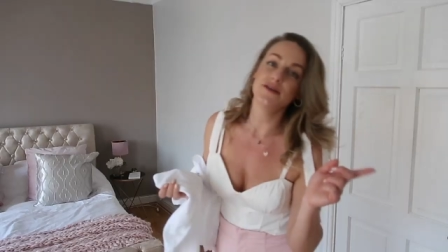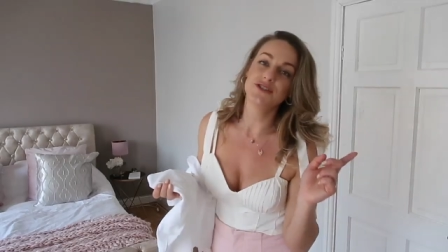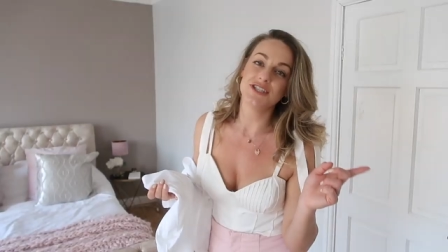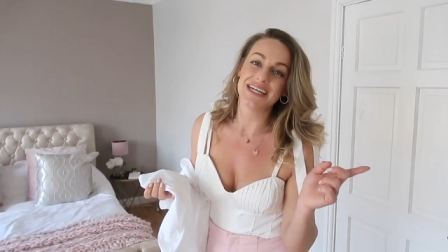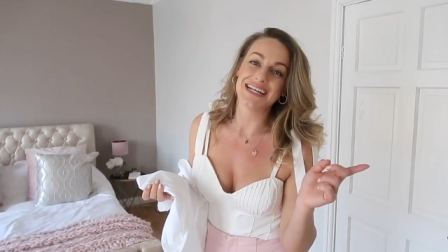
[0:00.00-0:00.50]

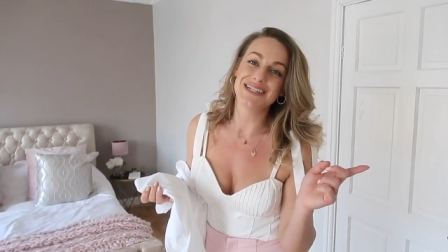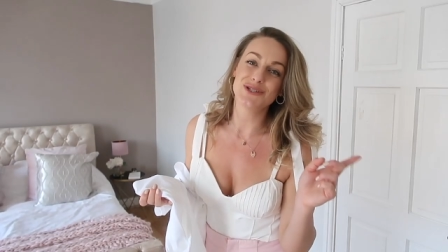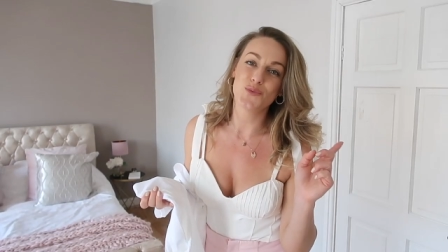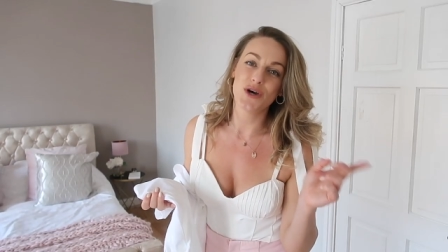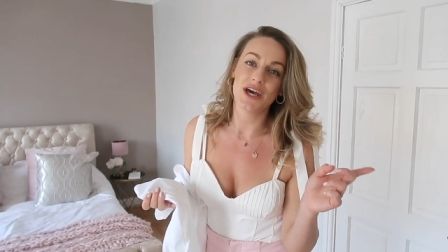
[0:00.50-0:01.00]
those
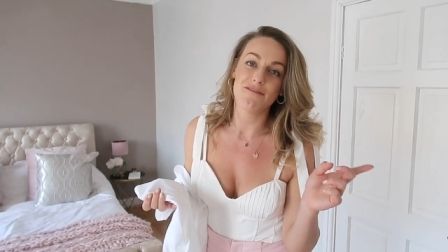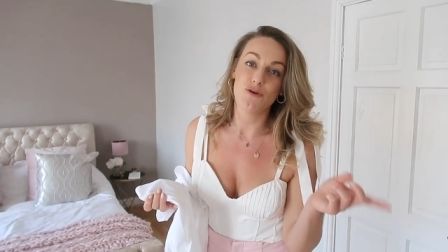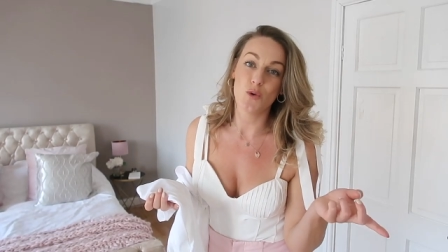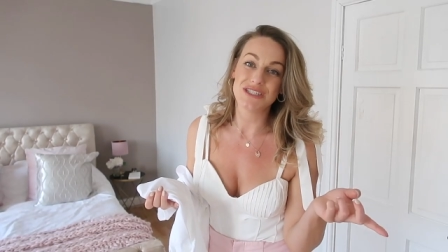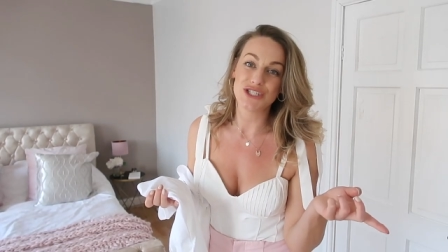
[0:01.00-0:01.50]
jeans were
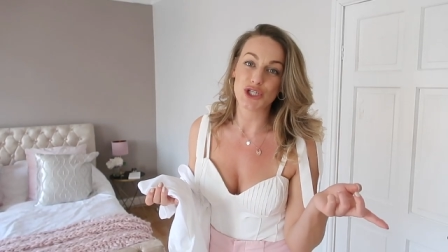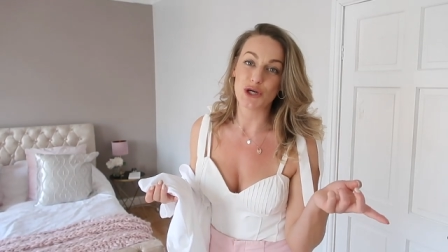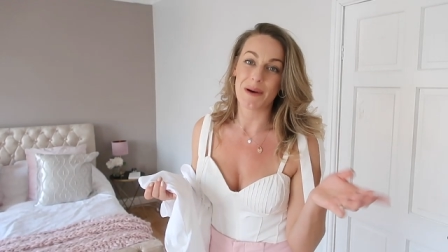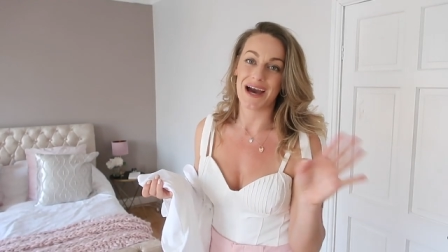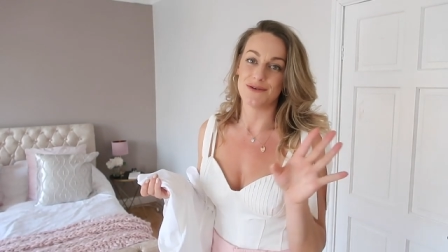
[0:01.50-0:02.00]

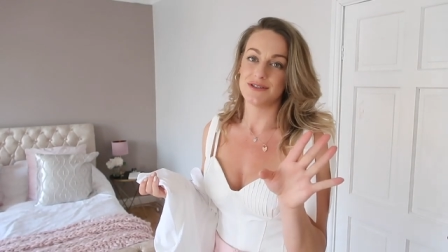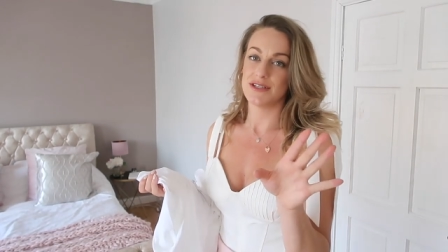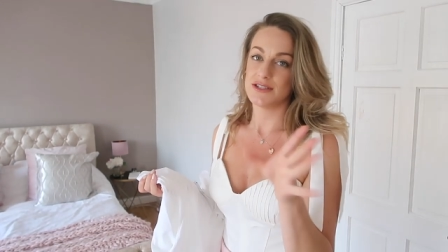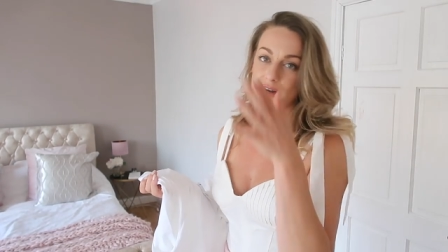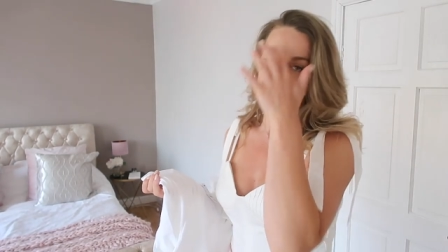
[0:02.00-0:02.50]
forty-two pound,
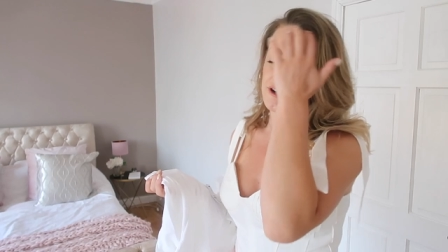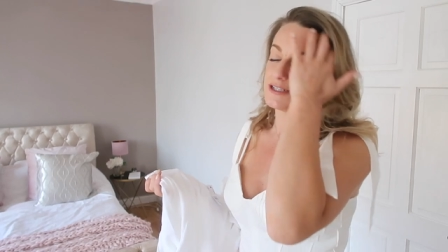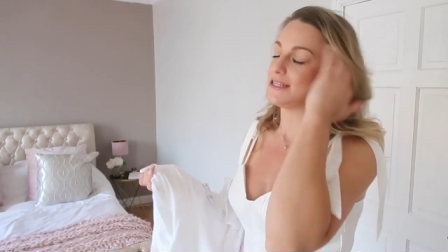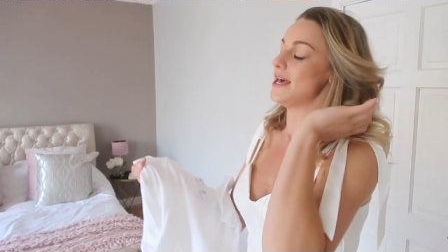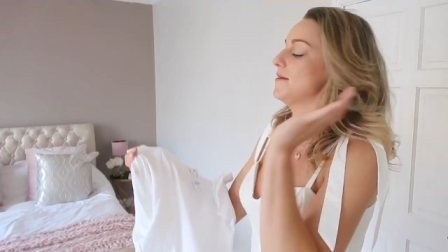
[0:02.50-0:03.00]
sorry, I forgot
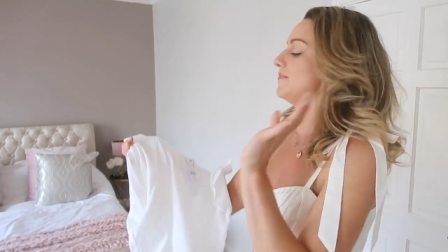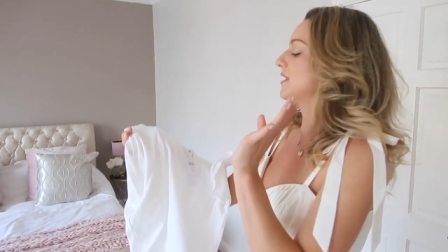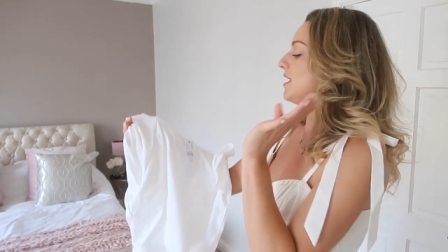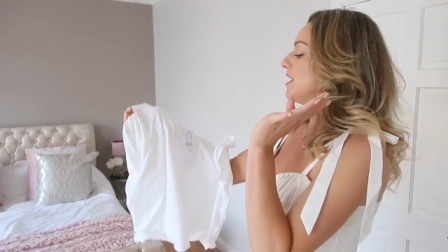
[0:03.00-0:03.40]
to say.